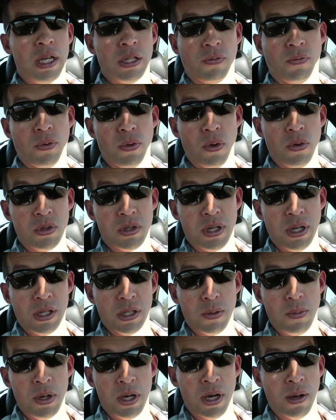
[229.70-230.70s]
is for those things
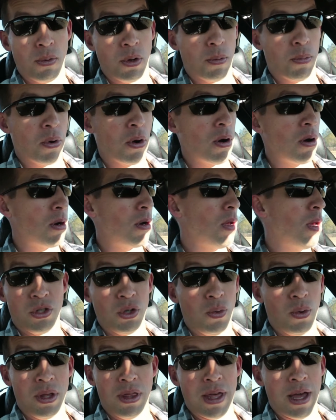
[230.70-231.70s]
to be coming apart.
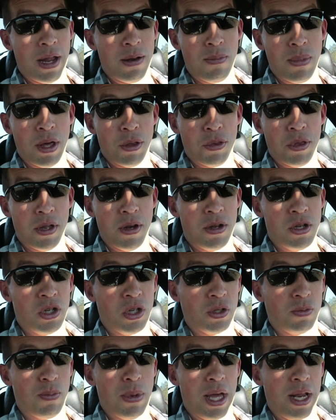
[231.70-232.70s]
Doing that method
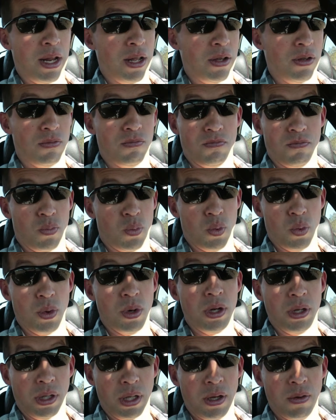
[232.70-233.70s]
just made it
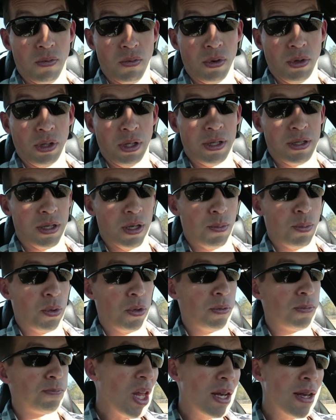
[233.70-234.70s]
really simple.